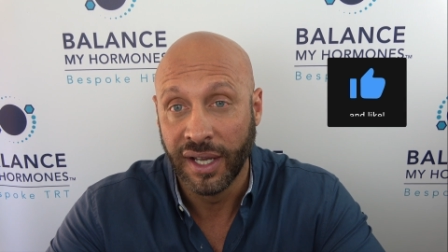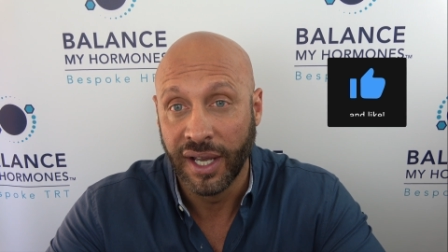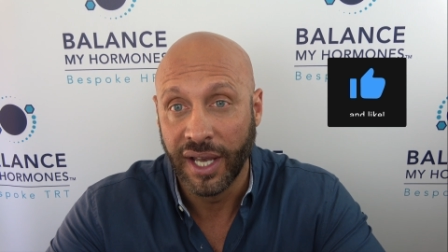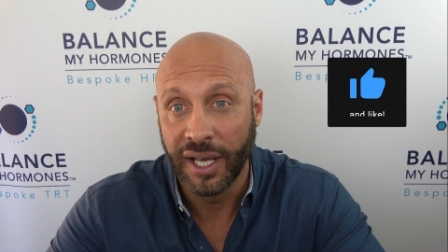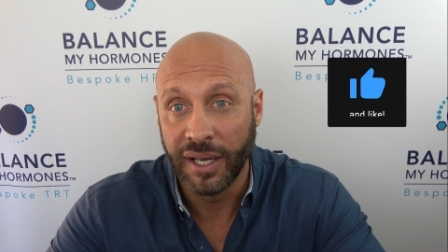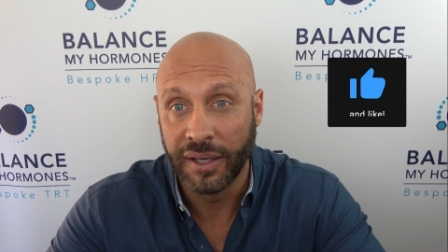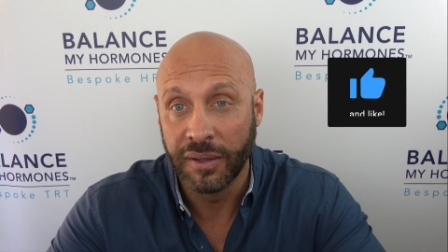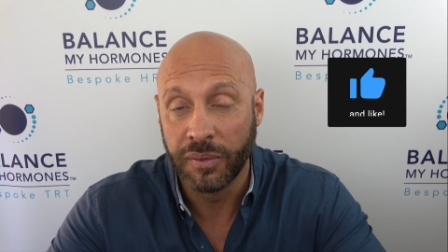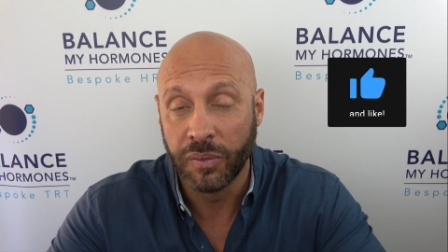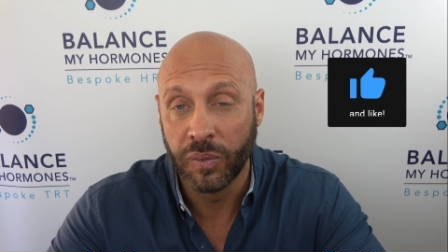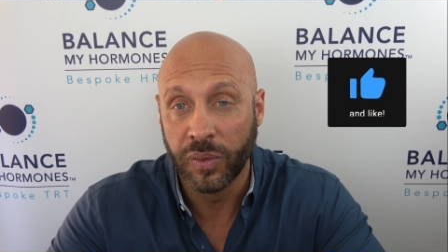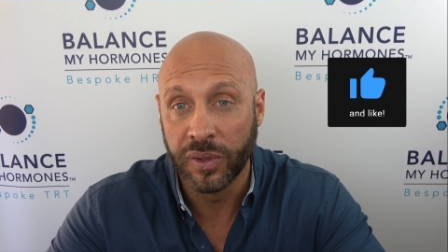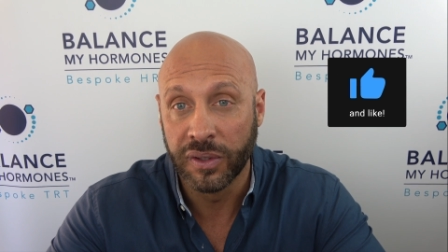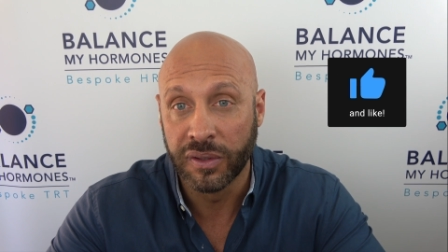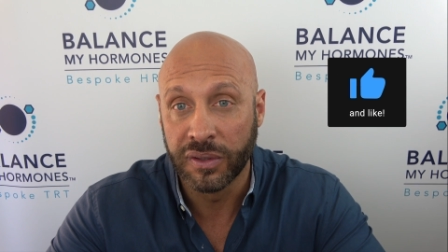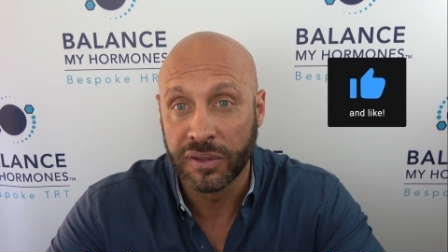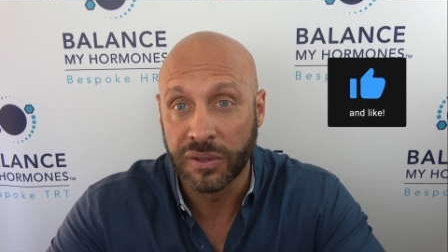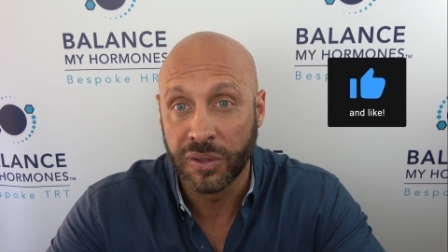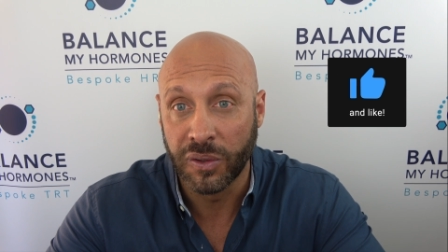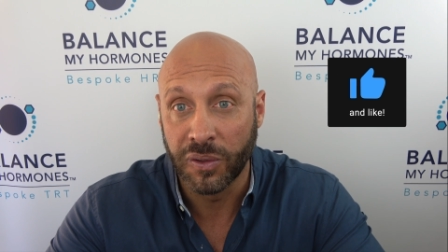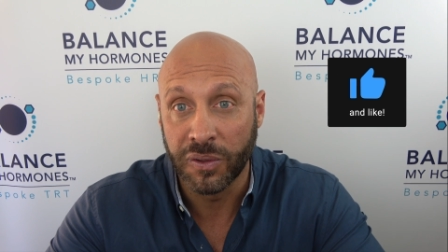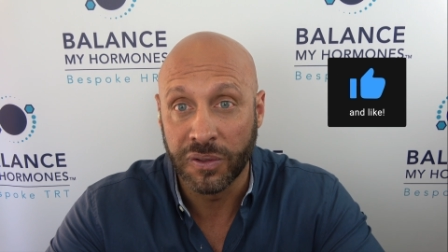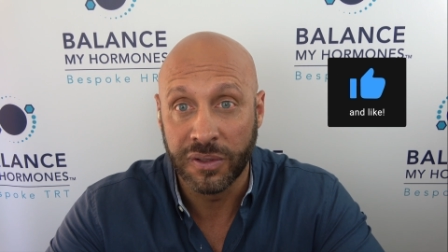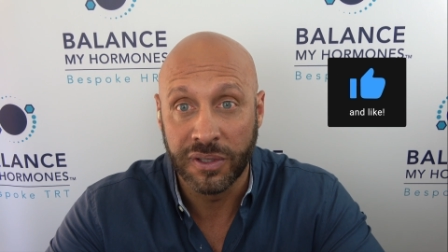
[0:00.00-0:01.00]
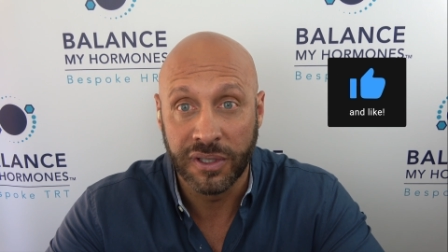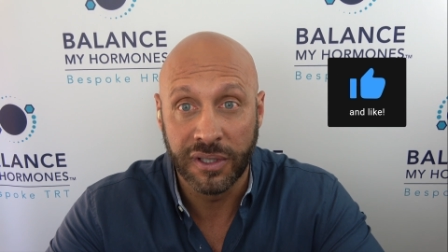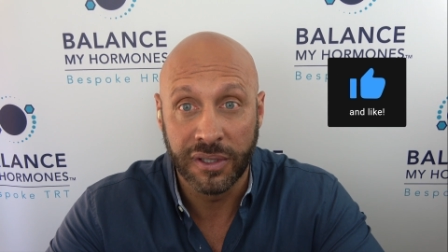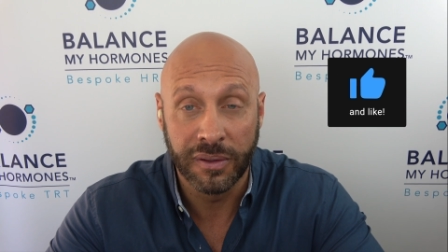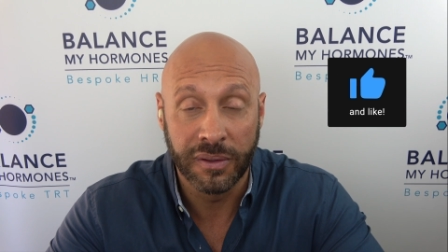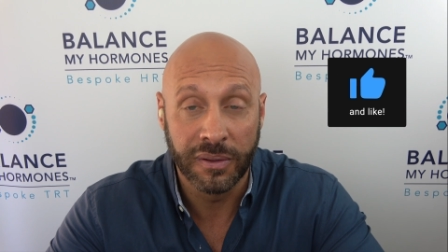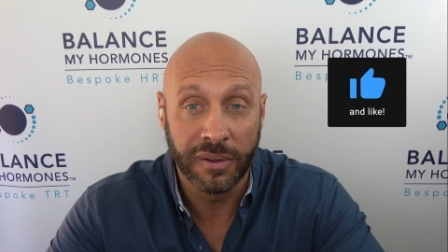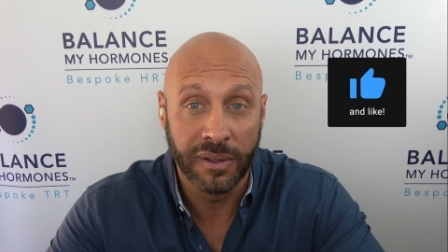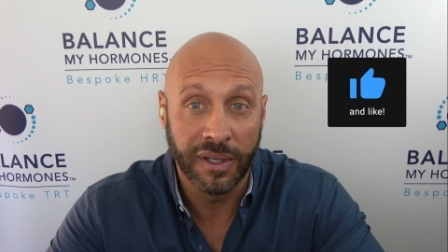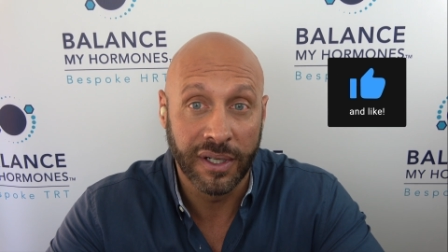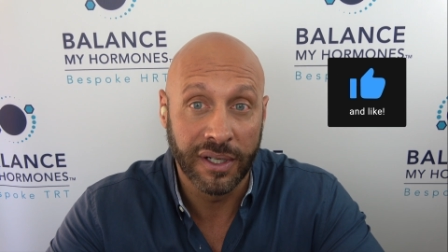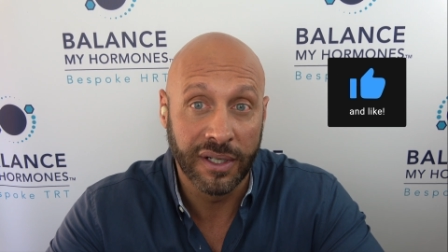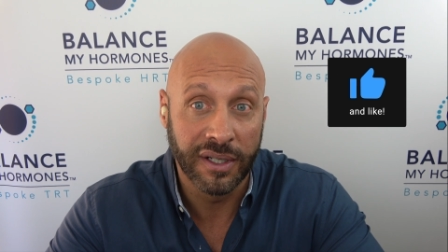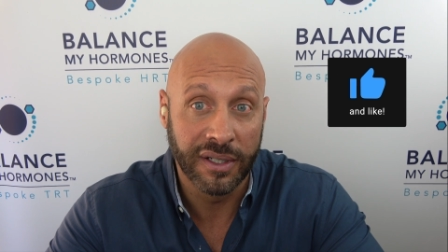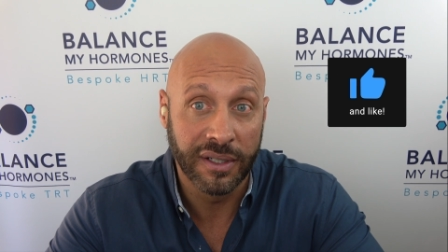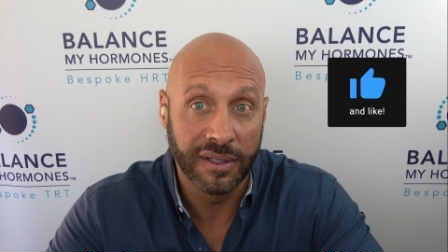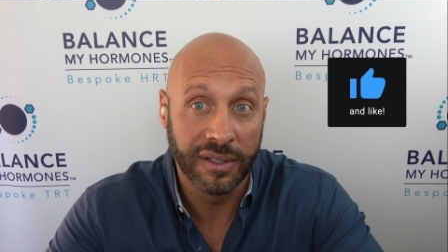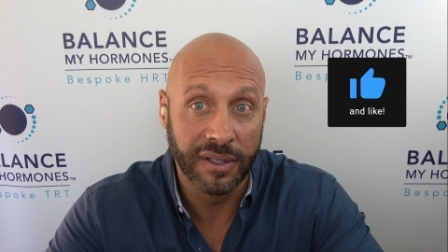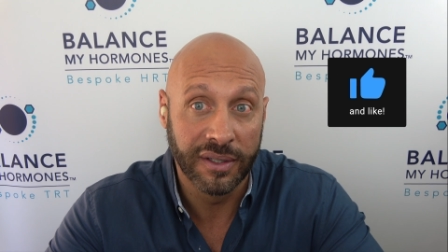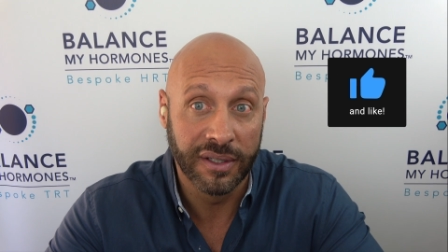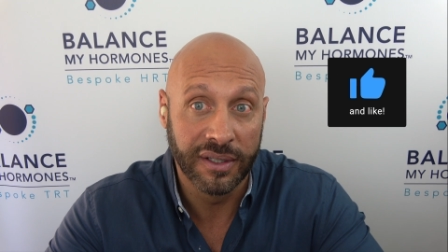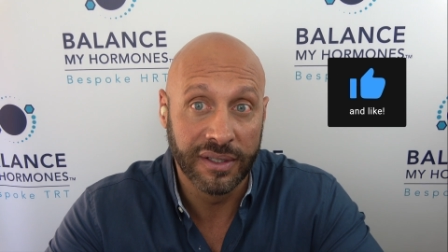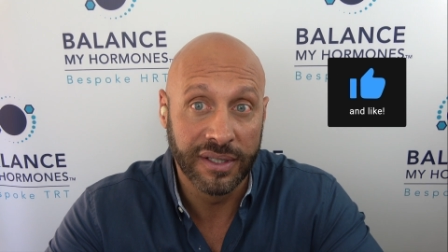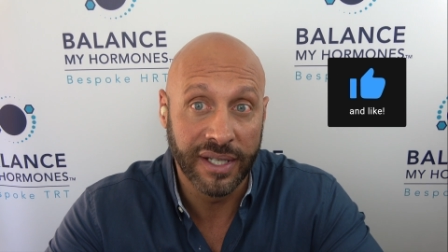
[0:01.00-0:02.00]
and we'll talk to you uh,
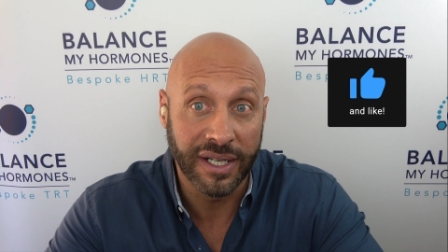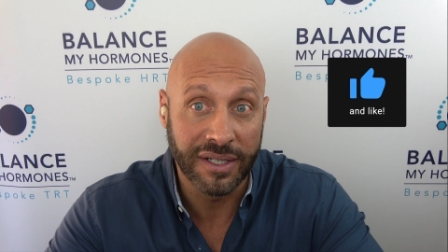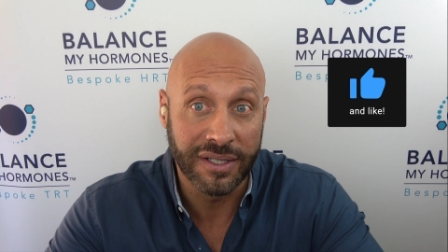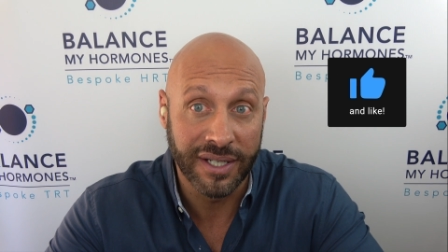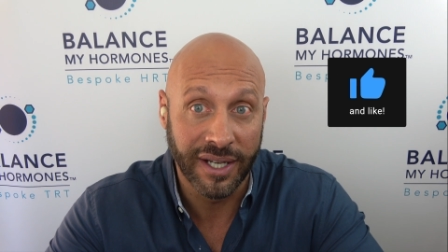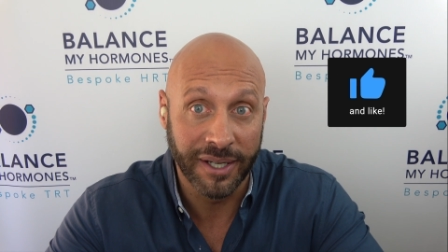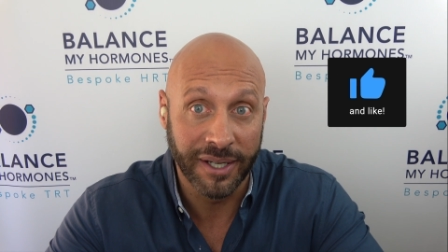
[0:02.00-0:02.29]
next